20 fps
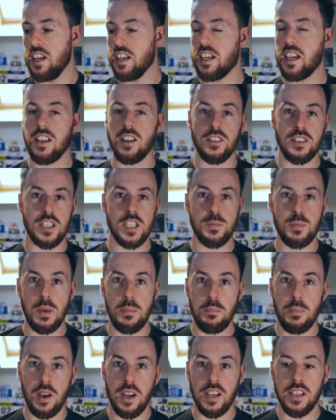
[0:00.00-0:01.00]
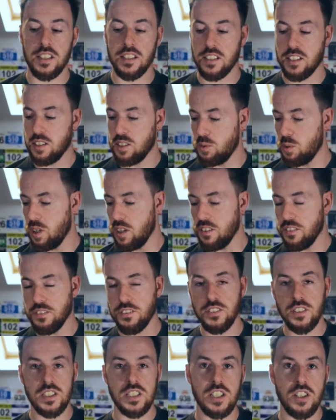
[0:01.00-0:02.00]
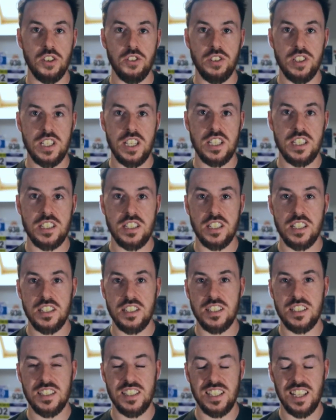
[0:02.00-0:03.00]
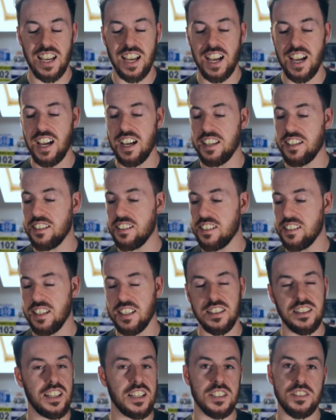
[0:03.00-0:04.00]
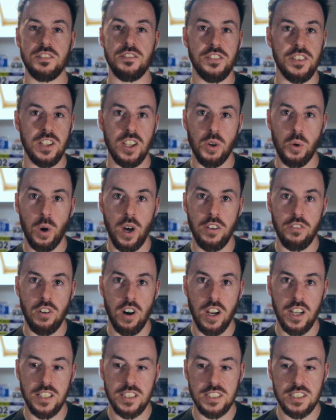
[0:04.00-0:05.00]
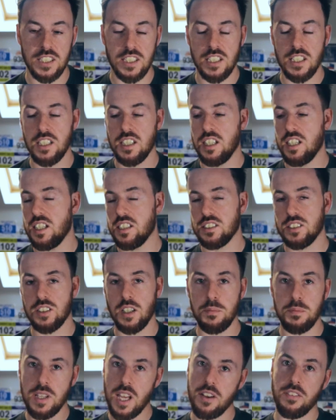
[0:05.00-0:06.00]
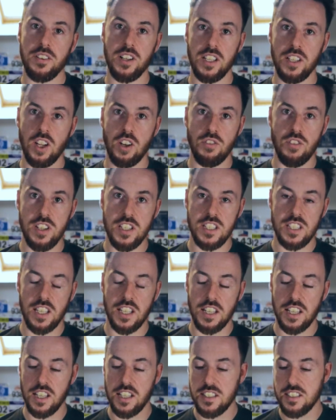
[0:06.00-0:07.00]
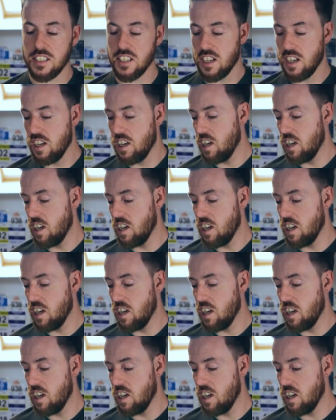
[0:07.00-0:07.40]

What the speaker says: getting on the spin bike with zero resistance and it doesn't feel quite right, so I'm definitely not risking it.